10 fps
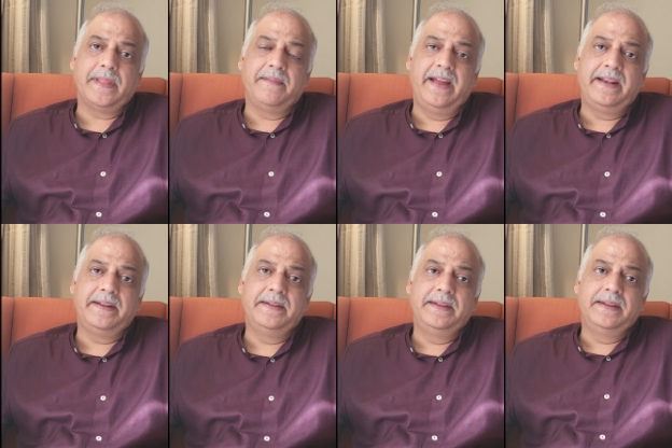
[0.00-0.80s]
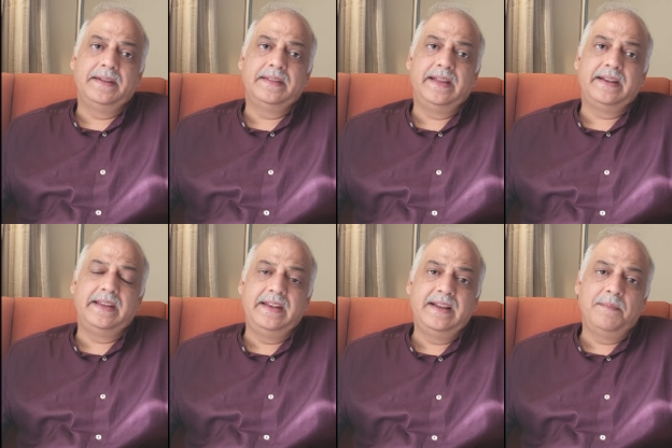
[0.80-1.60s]
that that
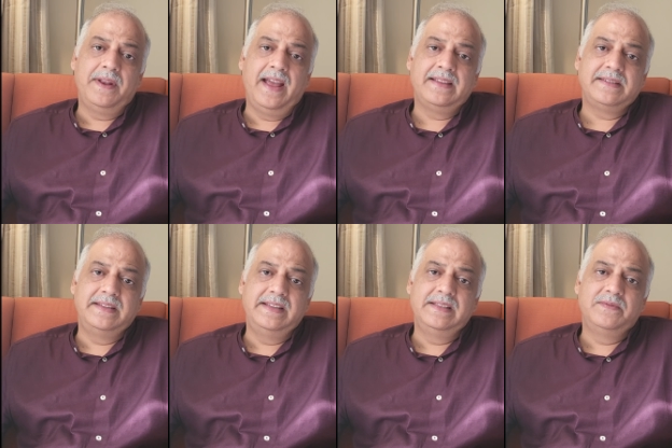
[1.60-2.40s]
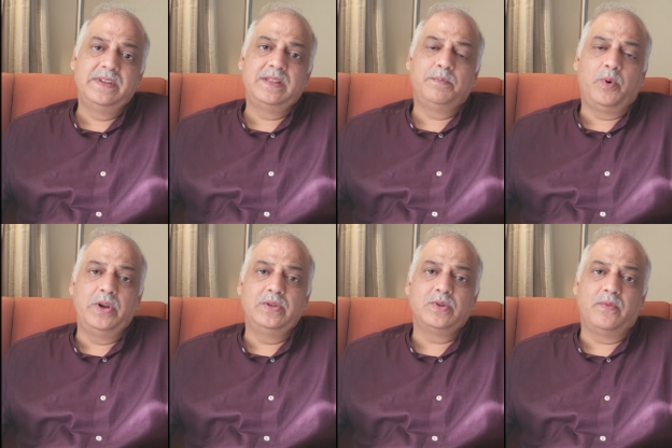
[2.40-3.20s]
income tax deals with
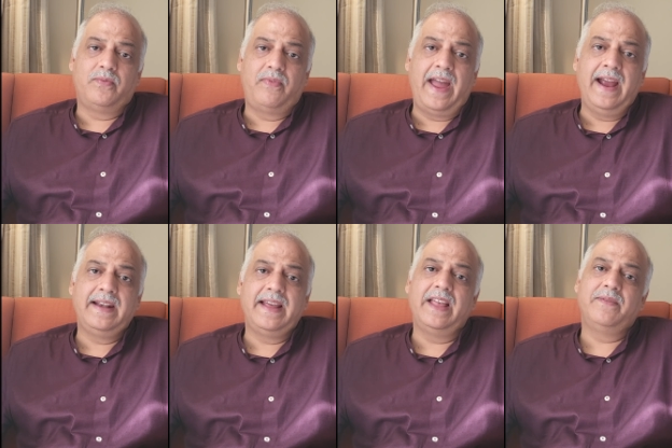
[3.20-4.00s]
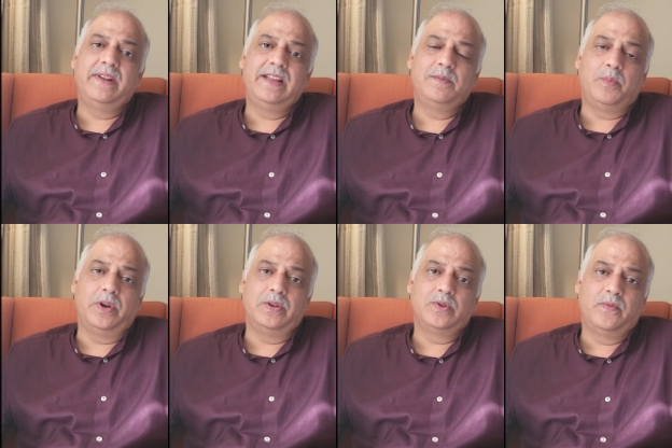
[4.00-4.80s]
points of fact as well as
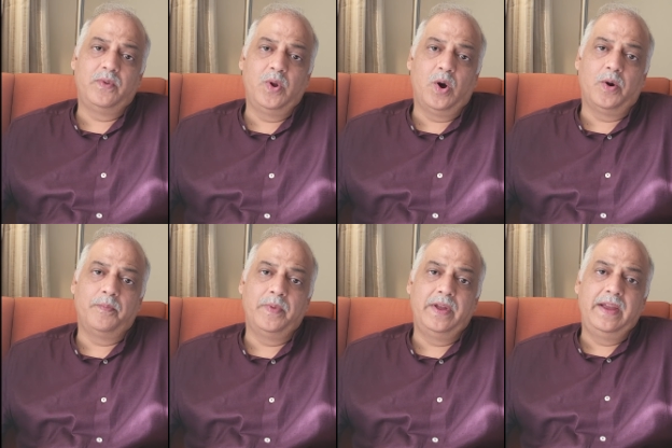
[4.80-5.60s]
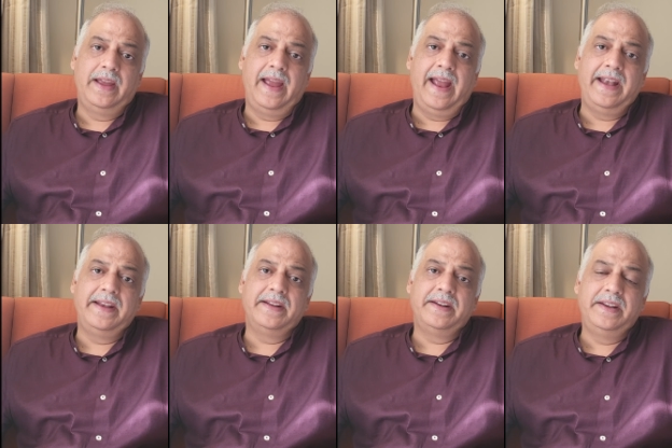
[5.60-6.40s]
points of law,
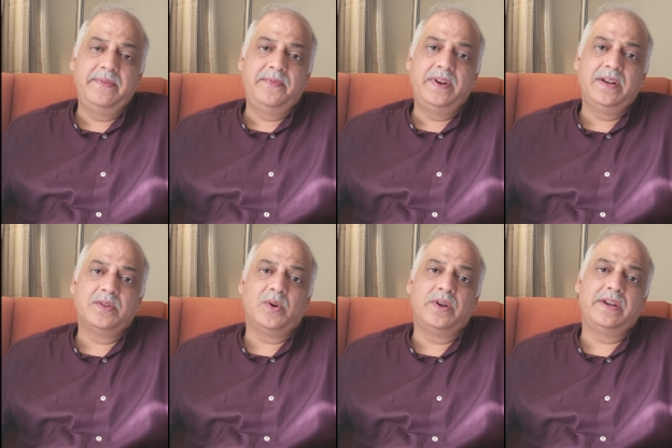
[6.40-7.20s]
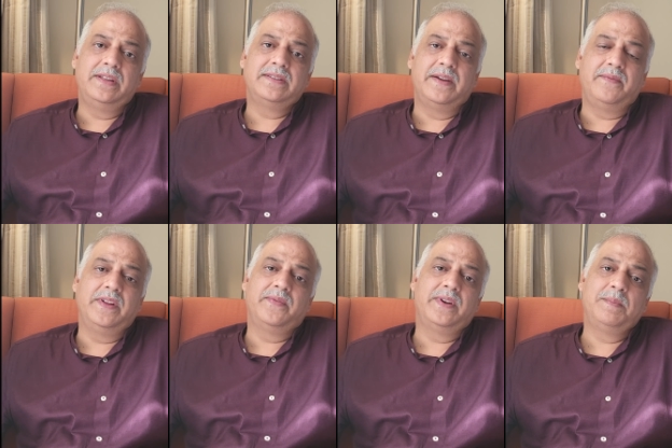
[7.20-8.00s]
and different authorities have
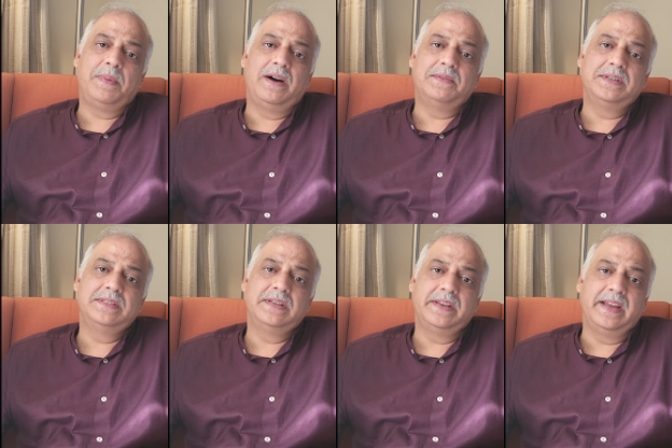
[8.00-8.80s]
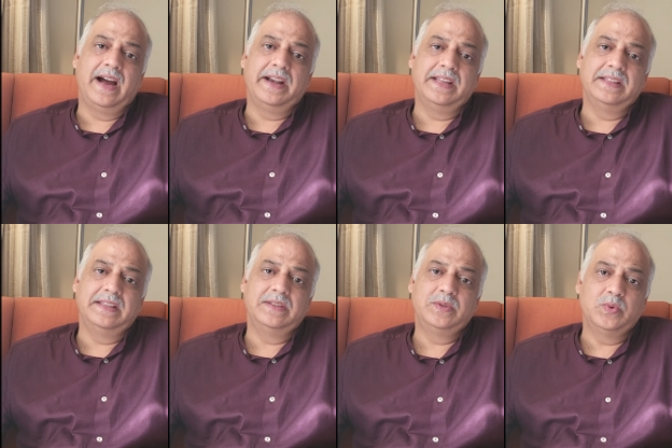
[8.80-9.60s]
different powers regarding
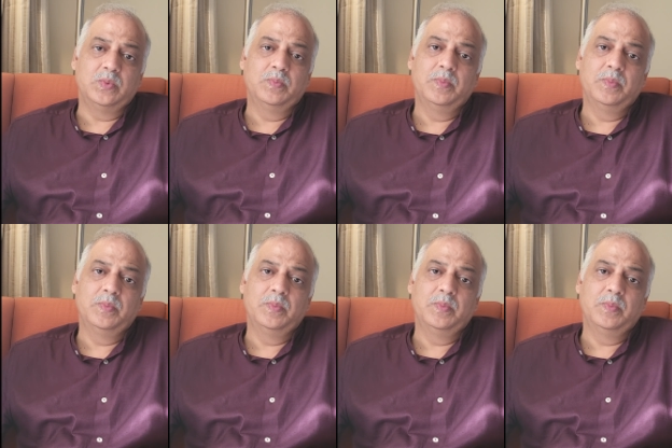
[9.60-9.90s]
these two.